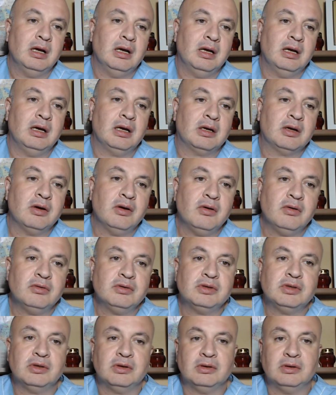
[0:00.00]

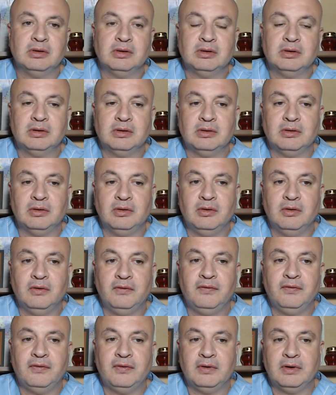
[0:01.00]
Cause of
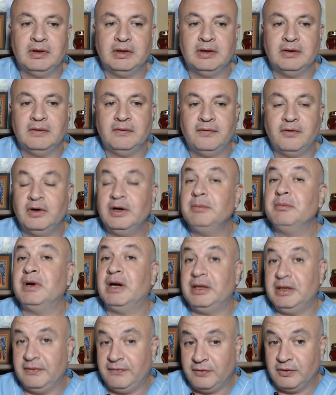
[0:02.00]
foreign
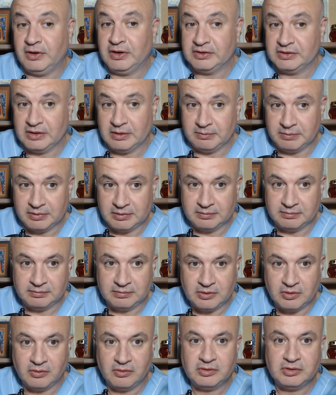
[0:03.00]
body, for example.
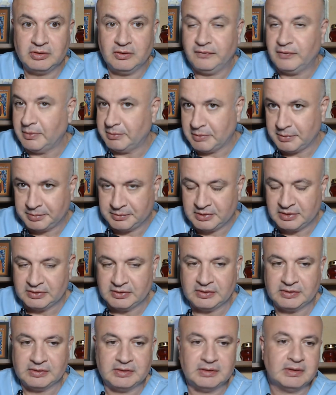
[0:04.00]
Cause of
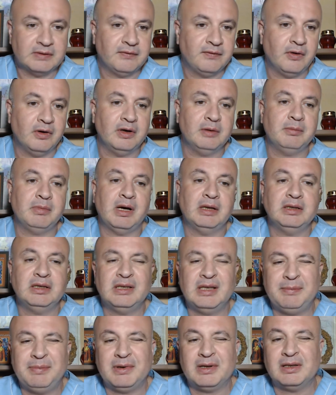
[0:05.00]
hemoptysis. Foreign body,
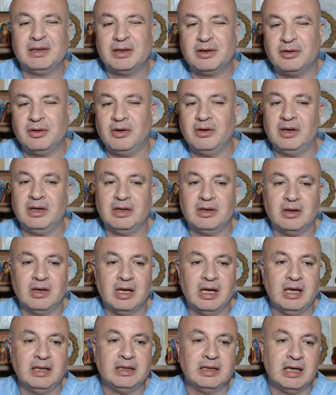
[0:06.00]
typically chronic
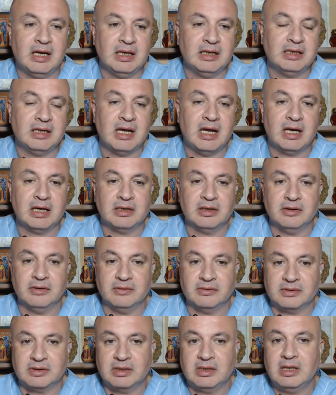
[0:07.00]
and
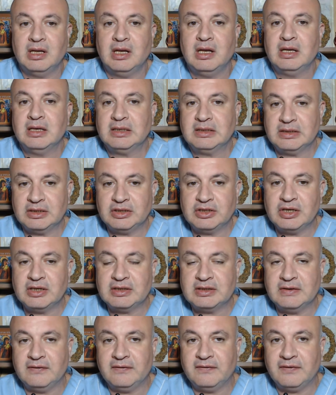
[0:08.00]
undiagnosed.
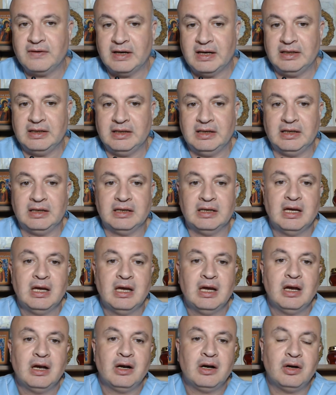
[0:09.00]
Suggestive finding:
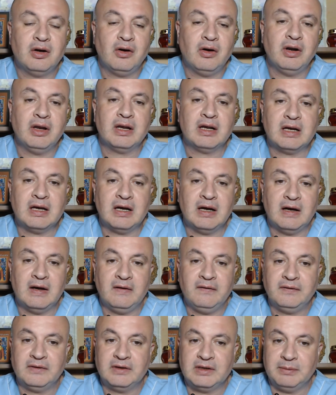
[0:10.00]
chronic
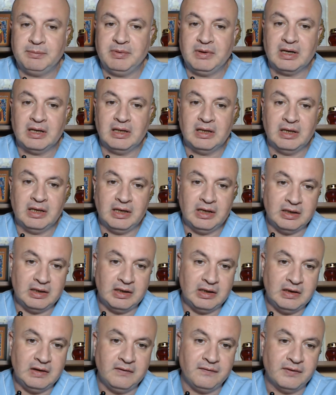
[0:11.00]
cough, typically in
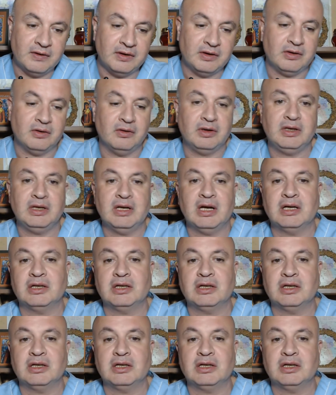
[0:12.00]
infant or young